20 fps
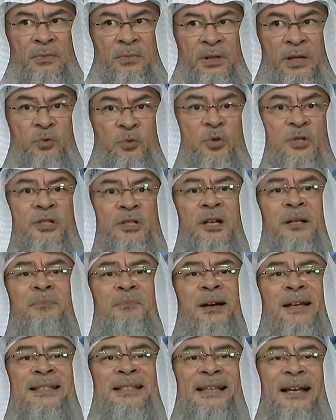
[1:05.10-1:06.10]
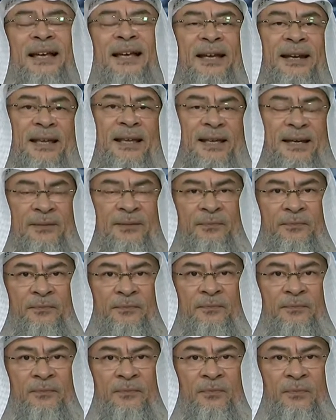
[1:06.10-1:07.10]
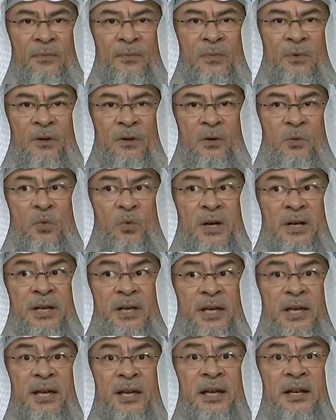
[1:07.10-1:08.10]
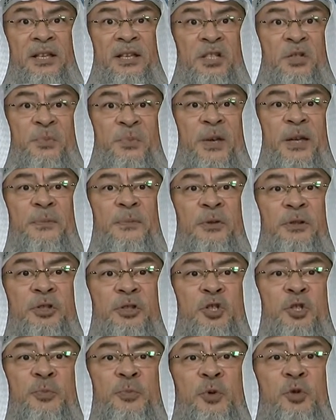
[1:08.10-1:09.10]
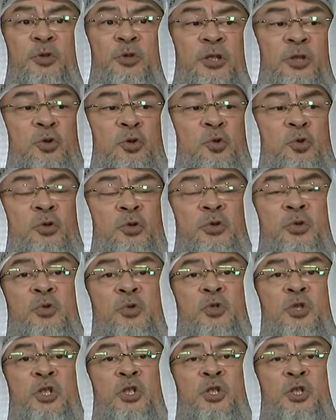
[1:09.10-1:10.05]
It was done by Zakaria when he and his people disputed who to